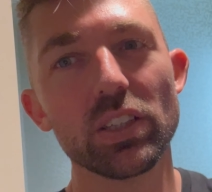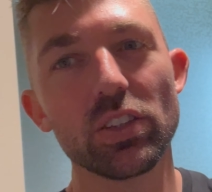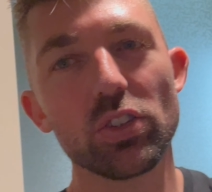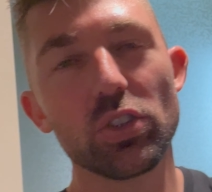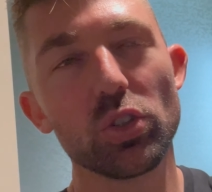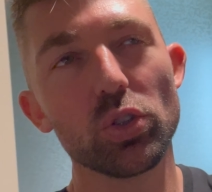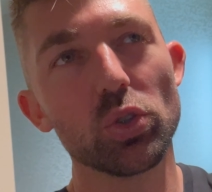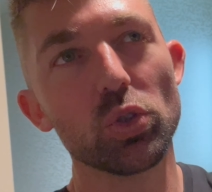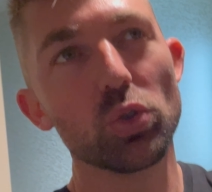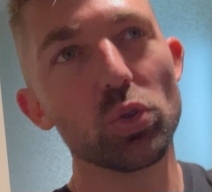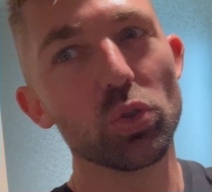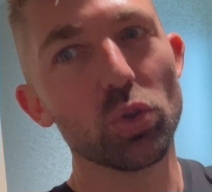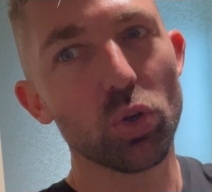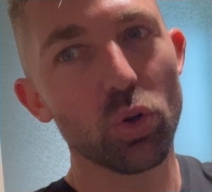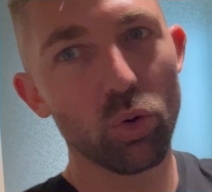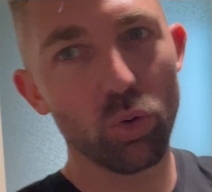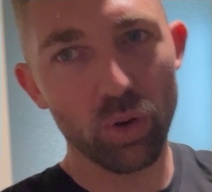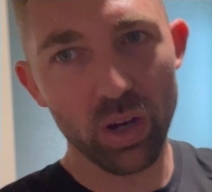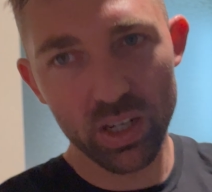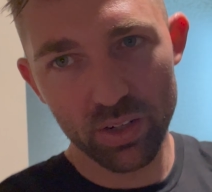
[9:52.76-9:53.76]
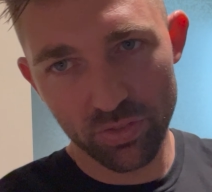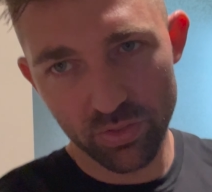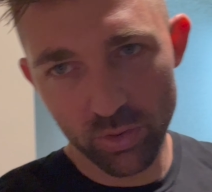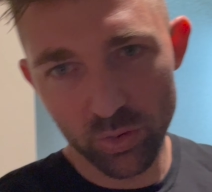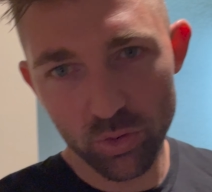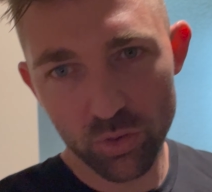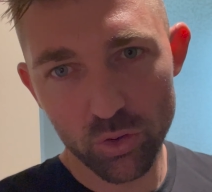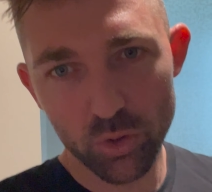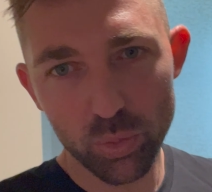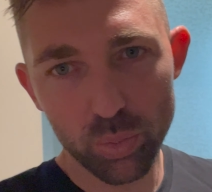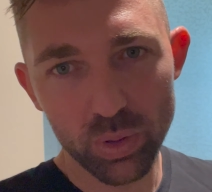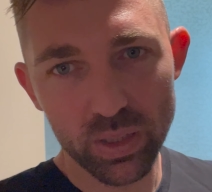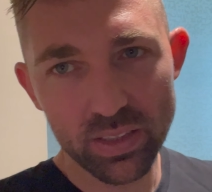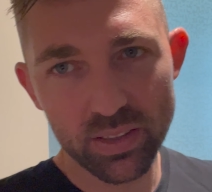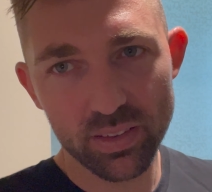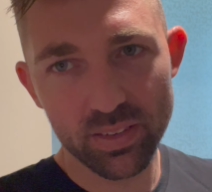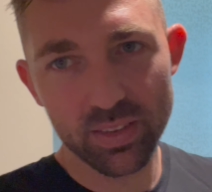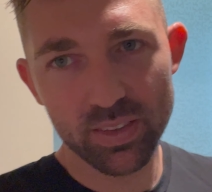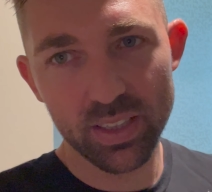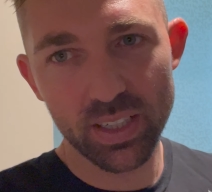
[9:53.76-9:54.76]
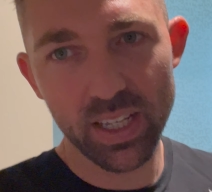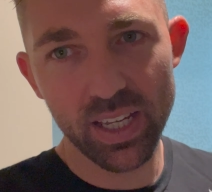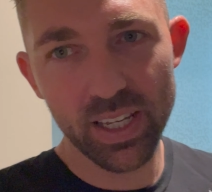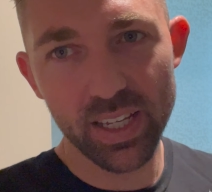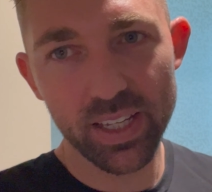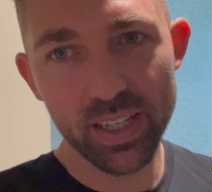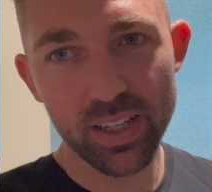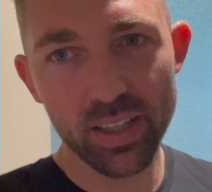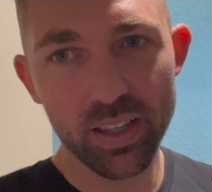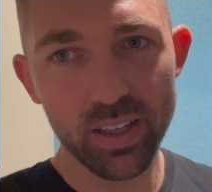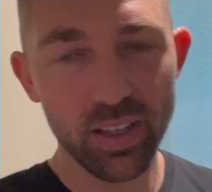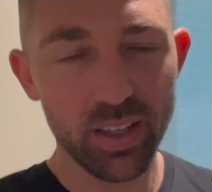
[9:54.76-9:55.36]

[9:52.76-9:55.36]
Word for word: to quite a few shoe places today.